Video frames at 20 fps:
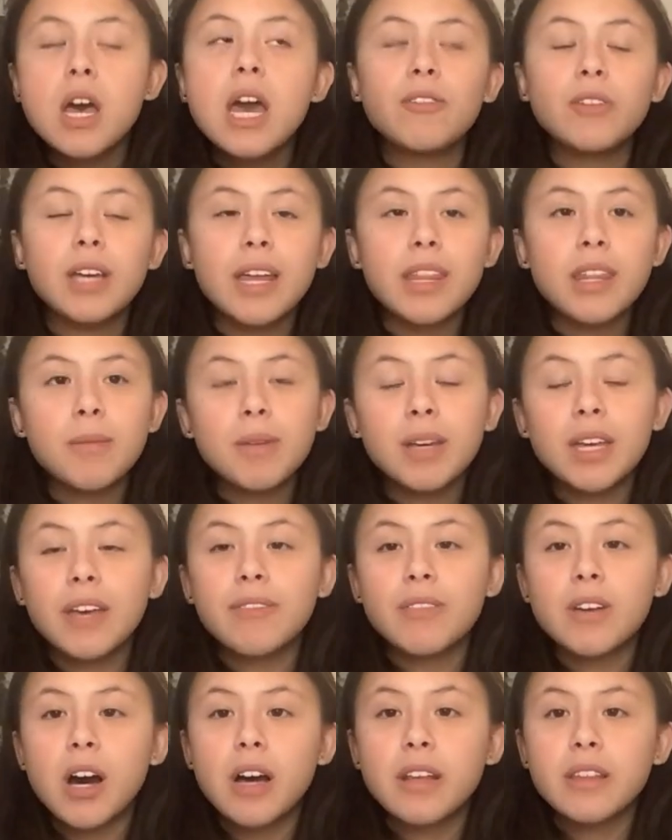If you get them a
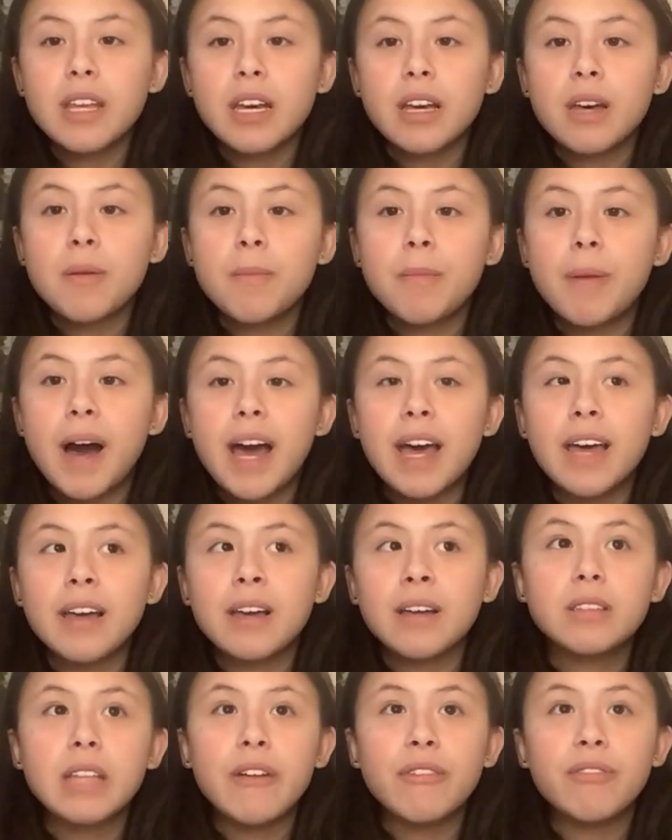gift card, they can
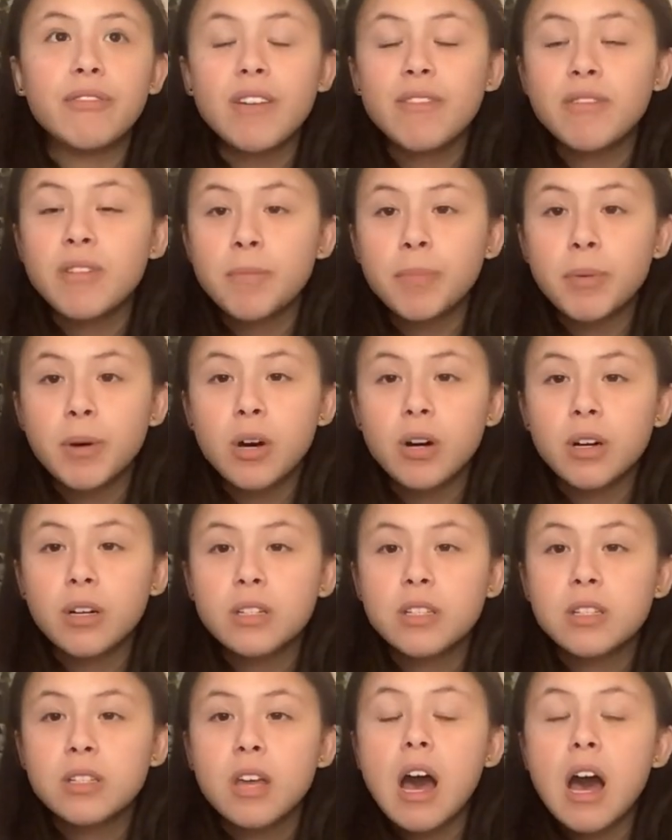buy their favourite
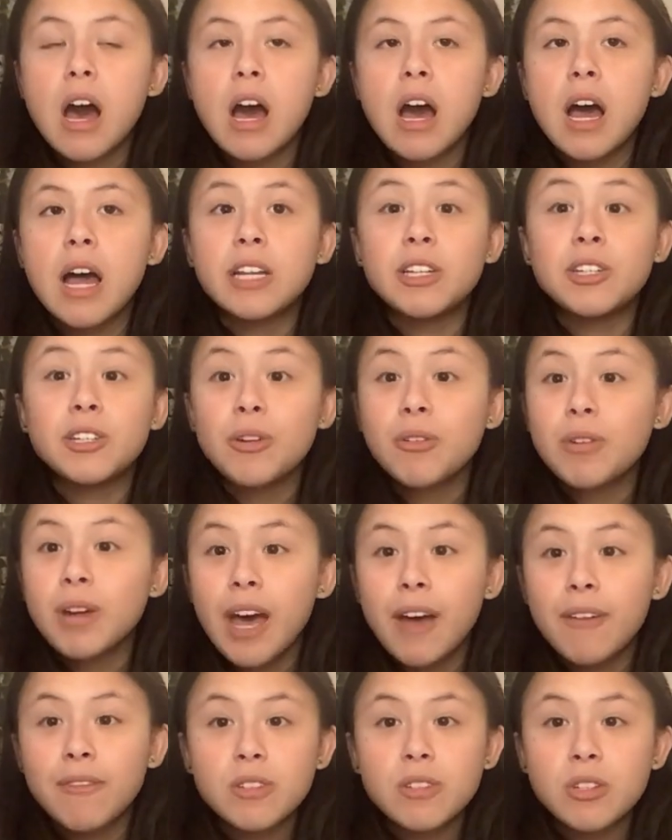books uh, and you don't
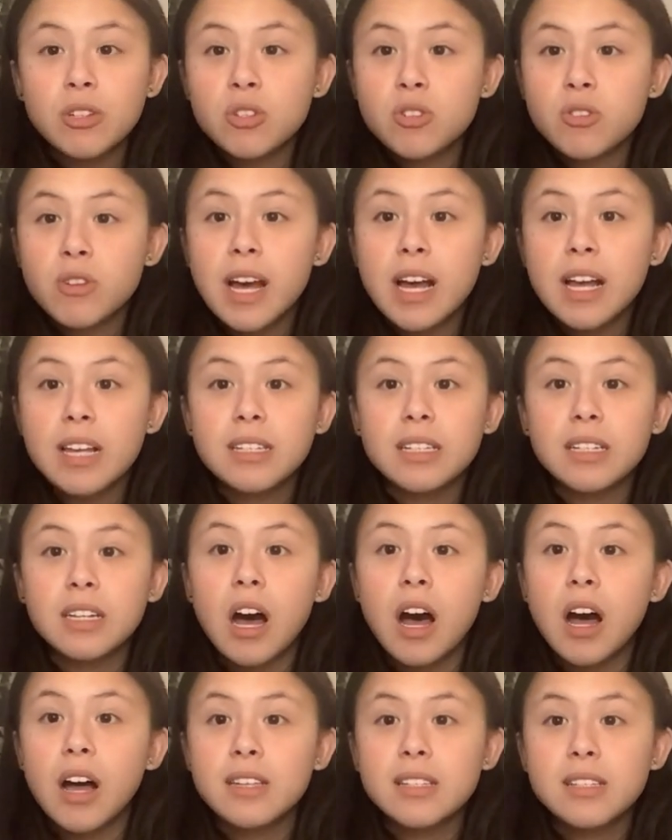have to stress and
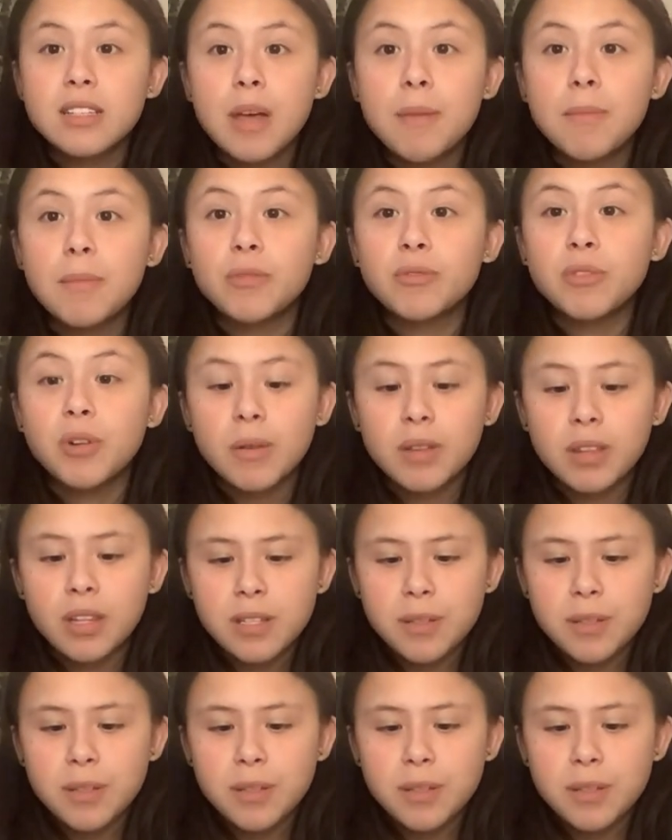ask them and ruin the